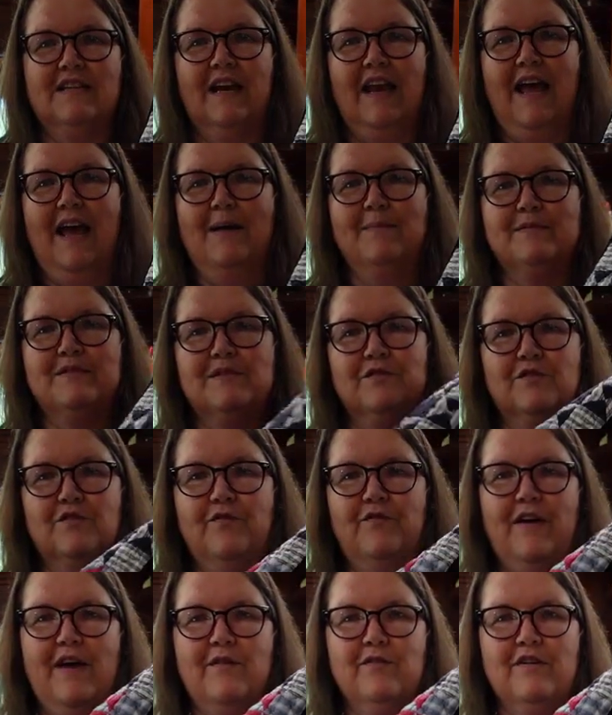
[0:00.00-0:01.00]
an absolute
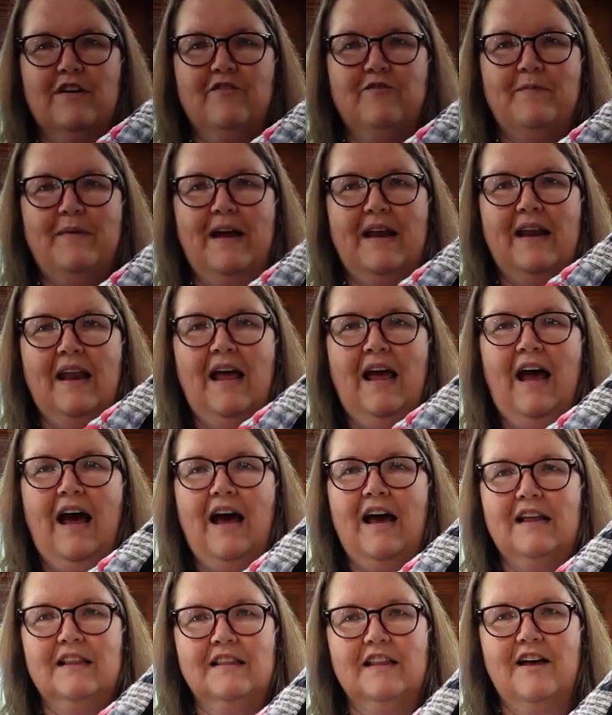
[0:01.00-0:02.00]
favorite of mine.
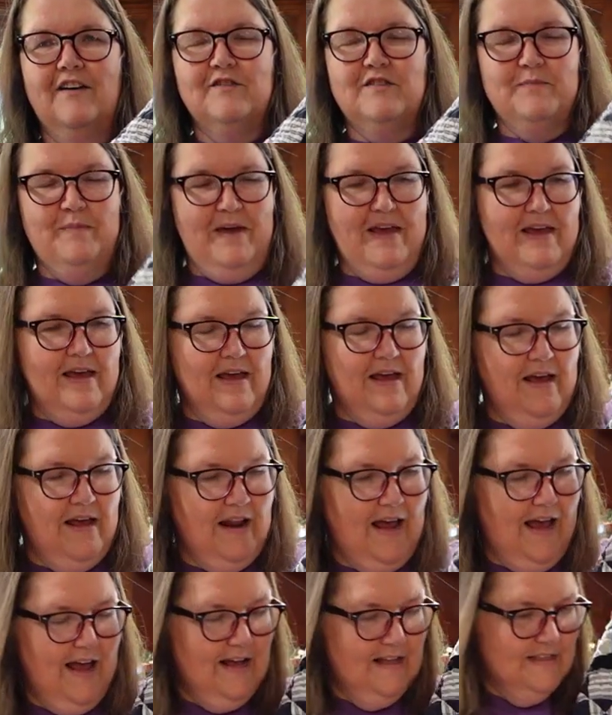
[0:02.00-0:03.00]
I loved making it.
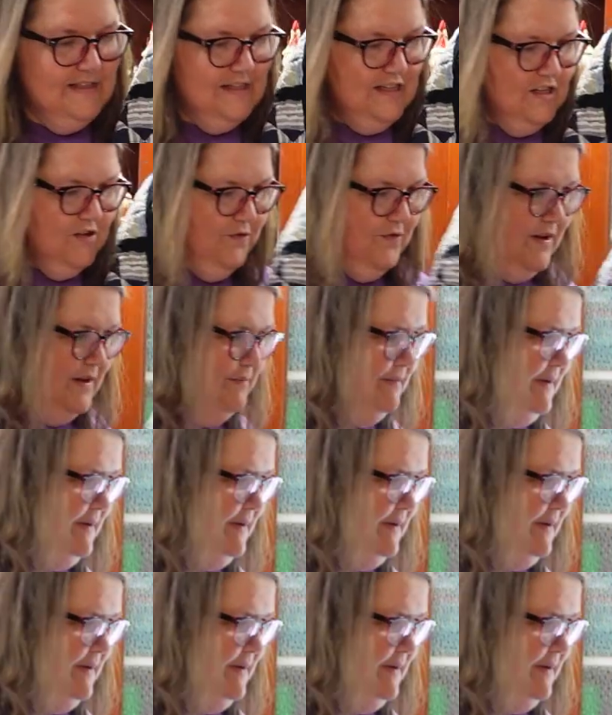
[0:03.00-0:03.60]
I had such fun